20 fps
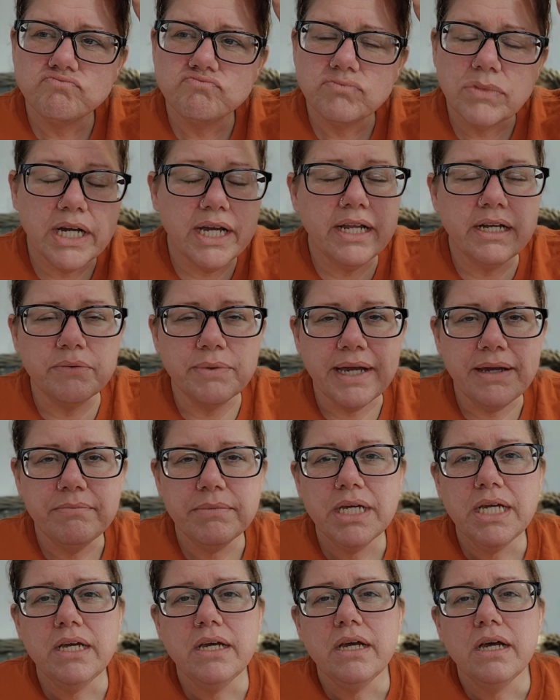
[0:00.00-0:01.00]
Anyway,
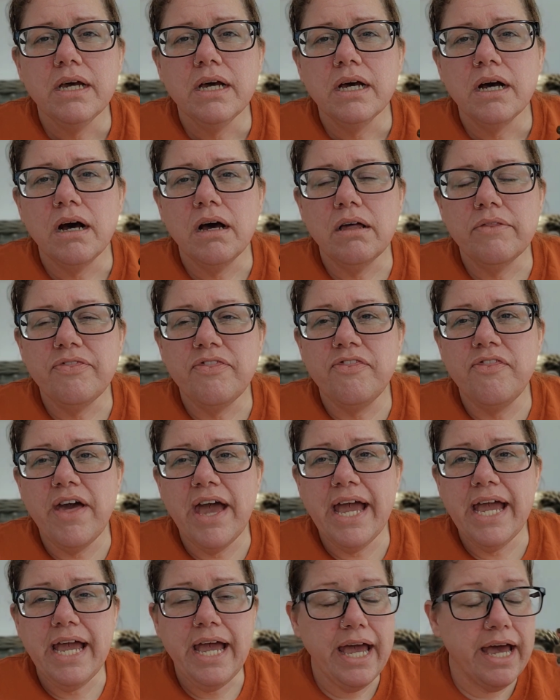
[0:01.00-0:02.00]

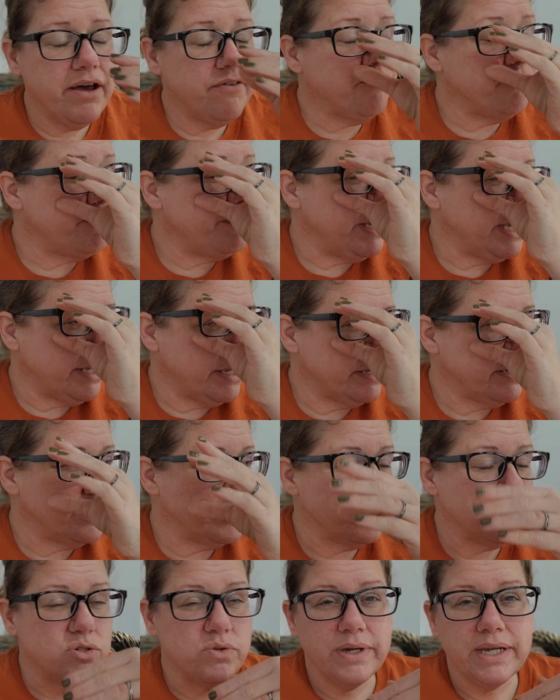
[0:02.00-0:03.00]
they have been
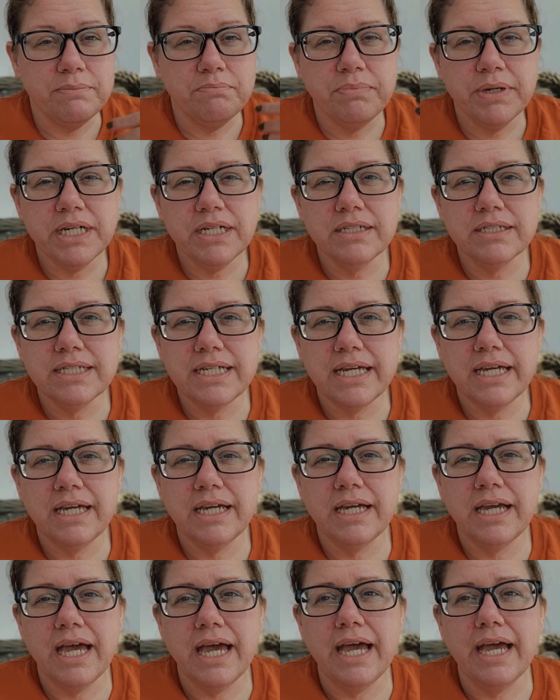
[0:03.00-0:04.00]
doing
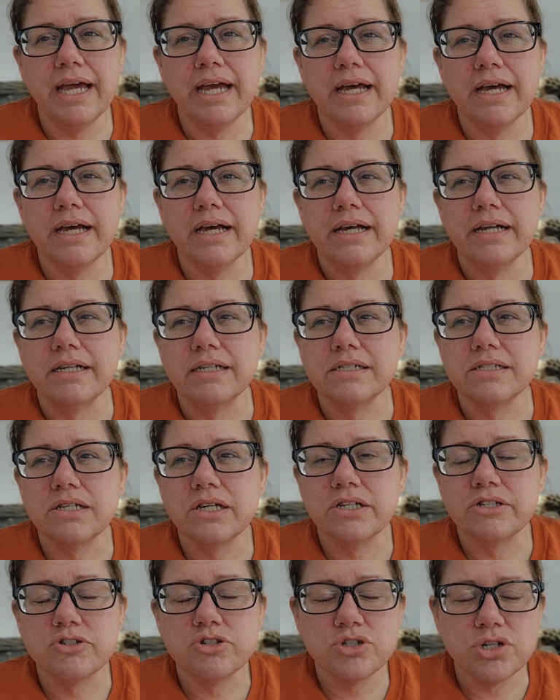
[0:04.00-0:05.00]
building and
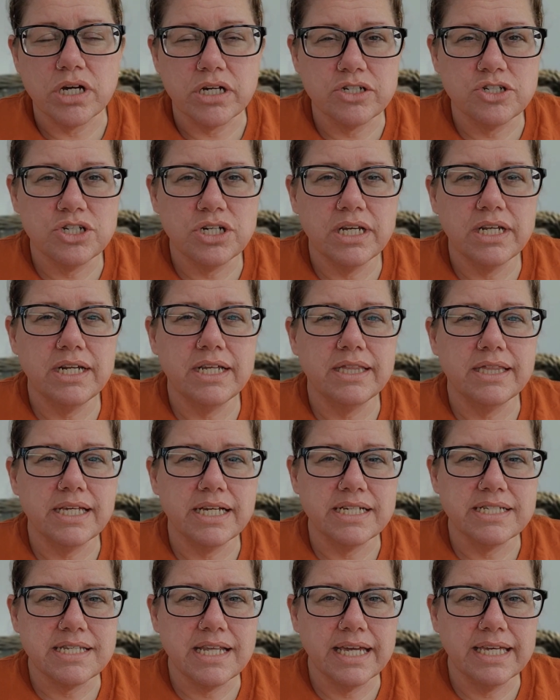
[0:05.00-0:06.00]
construction and
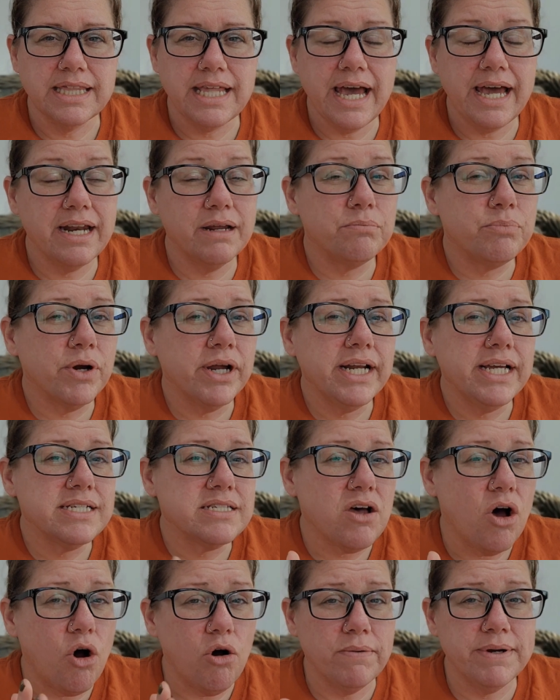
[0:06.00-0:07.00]
things like that. And Brett has
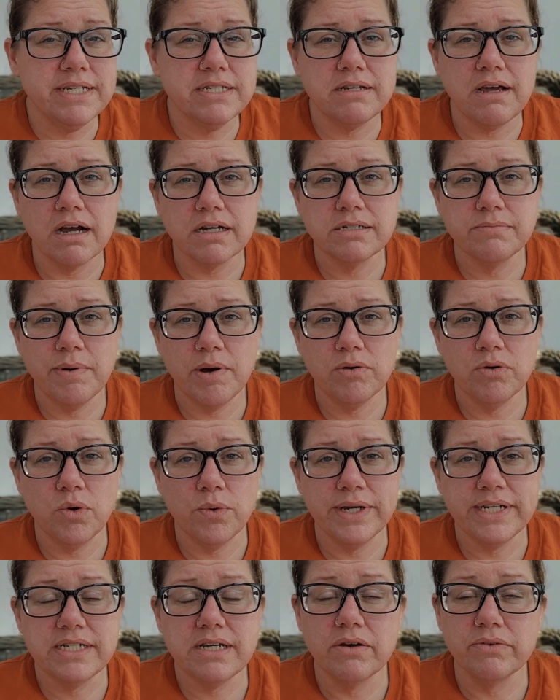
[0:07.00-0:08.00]
always talked about
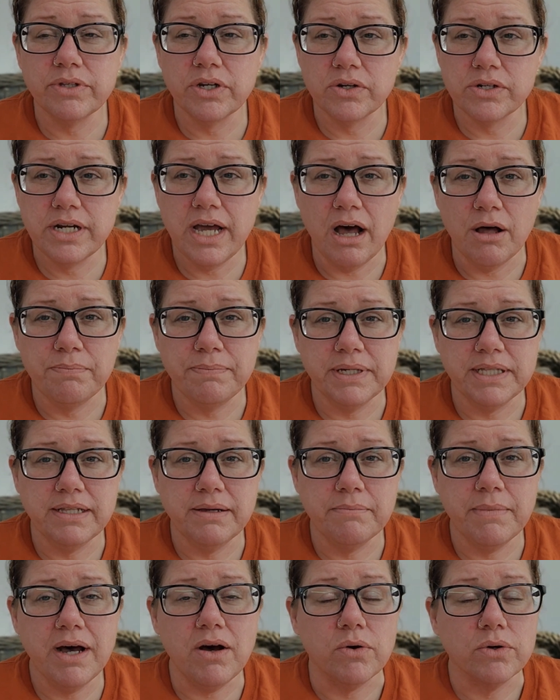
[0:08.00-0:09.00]
going down there and helping
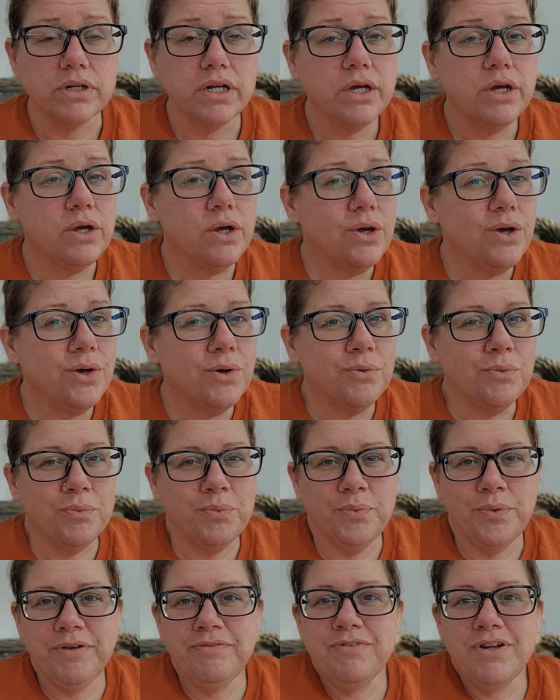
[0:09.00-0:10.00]
them out.
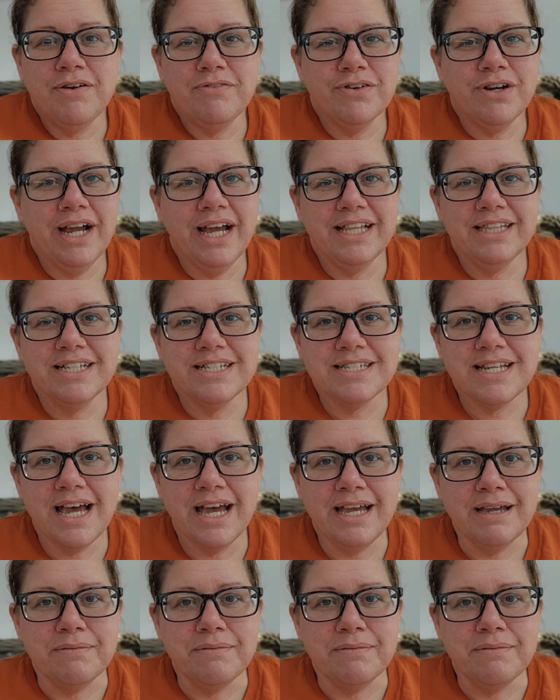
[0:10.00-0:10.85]
We've never had the time.